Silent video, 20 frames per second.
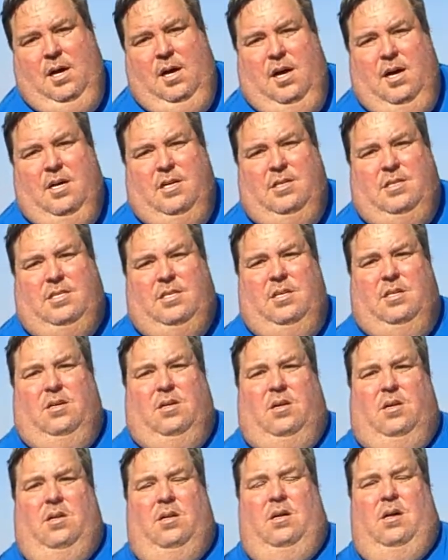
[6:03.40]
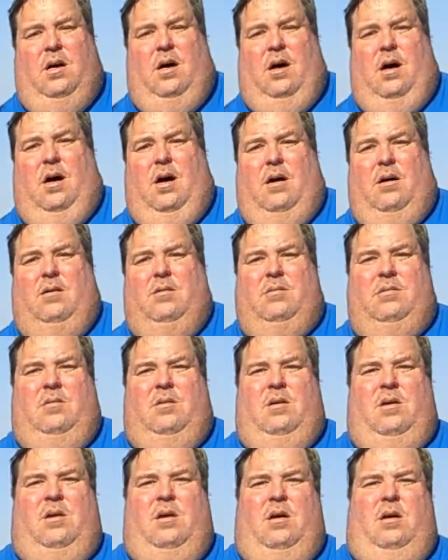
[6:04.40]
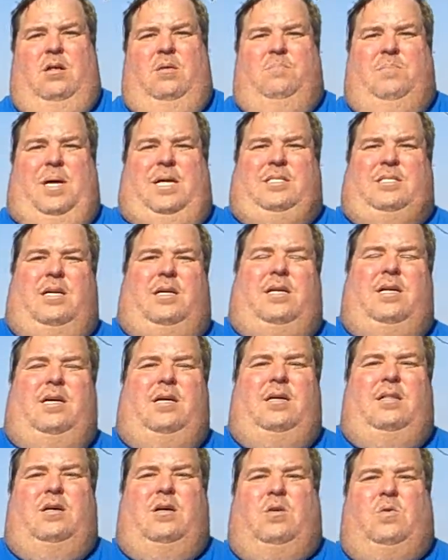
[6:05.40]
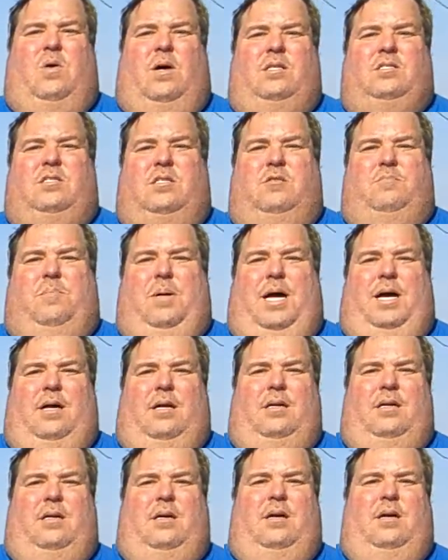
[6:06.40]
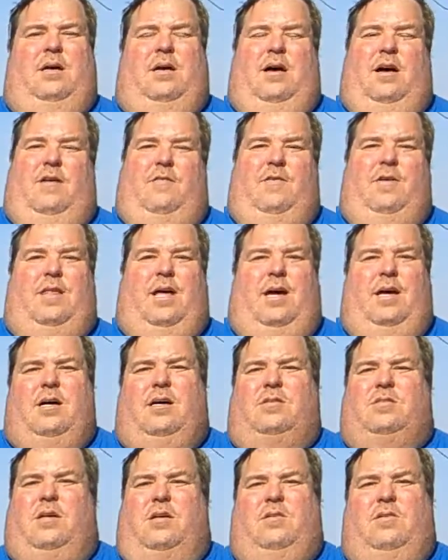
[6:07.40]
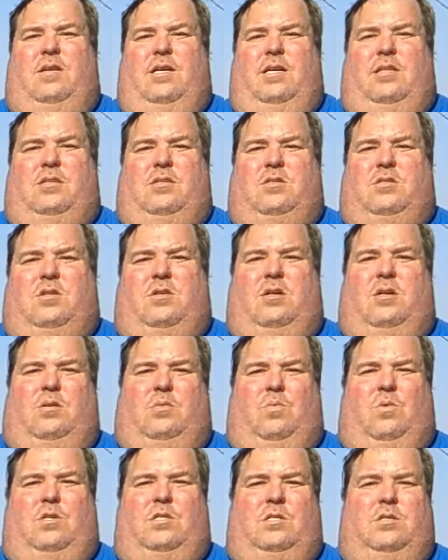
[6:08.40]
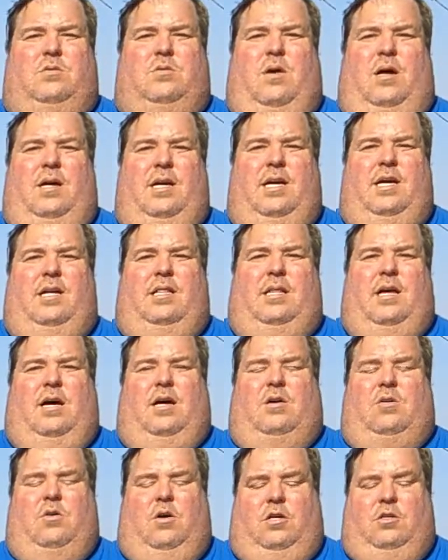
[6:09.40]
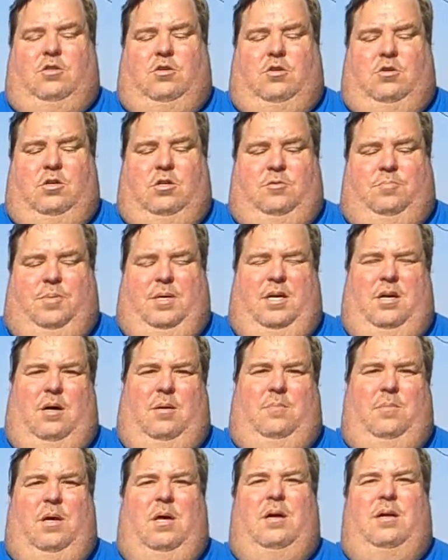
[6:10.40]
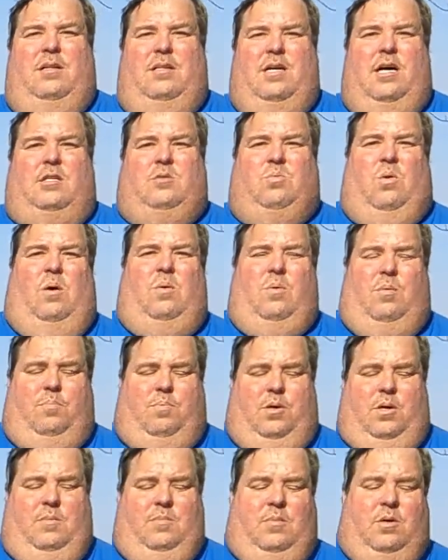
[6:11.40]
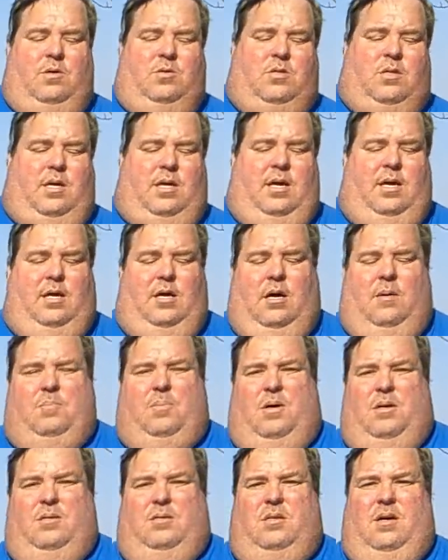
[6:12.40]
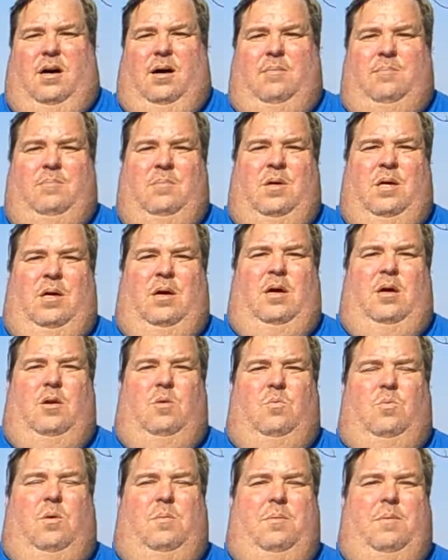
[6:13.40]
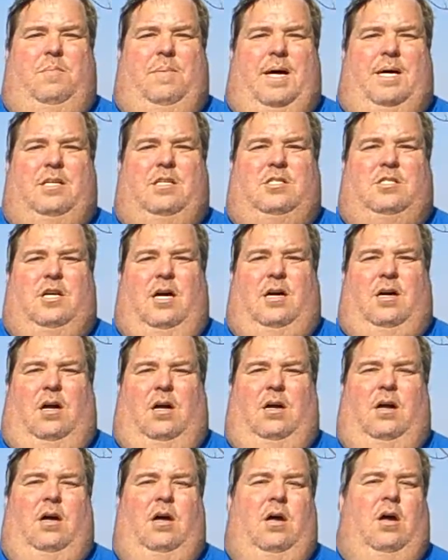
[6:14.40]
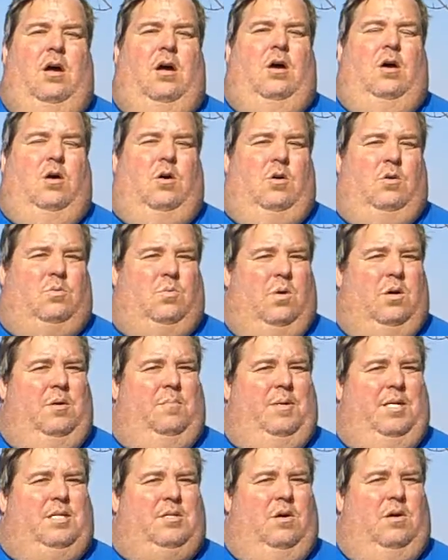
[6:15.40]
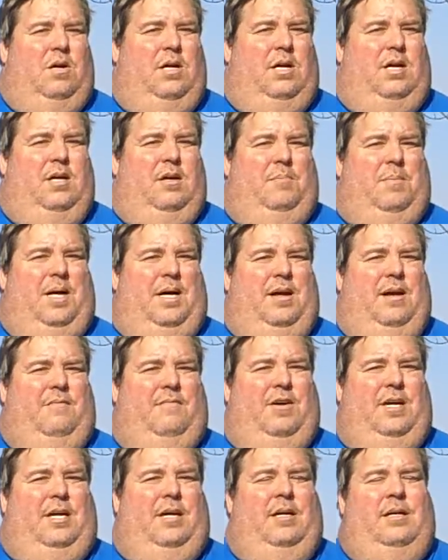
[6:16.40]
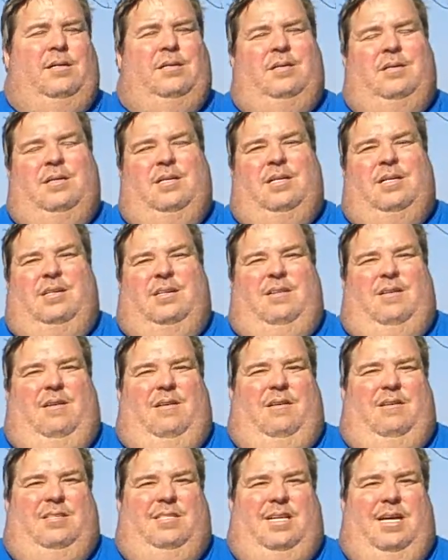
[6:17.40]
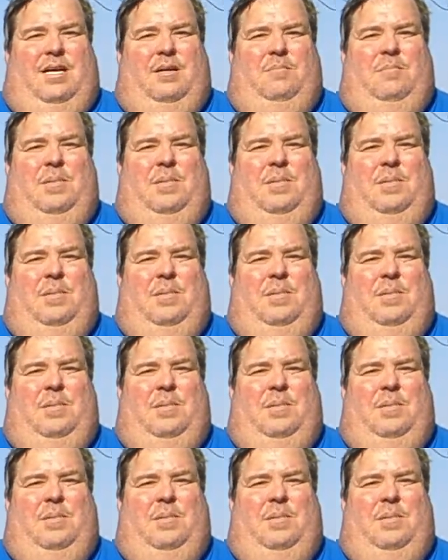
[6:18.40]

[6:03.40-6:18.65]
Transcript: until basically the crust is baked. Everything else underneath is cooked. We're just trying to get that crust crispy up. That's why we're putting most of the heat up on top. And we'll be back to check on it. Of course, we're going to be turning it about every 10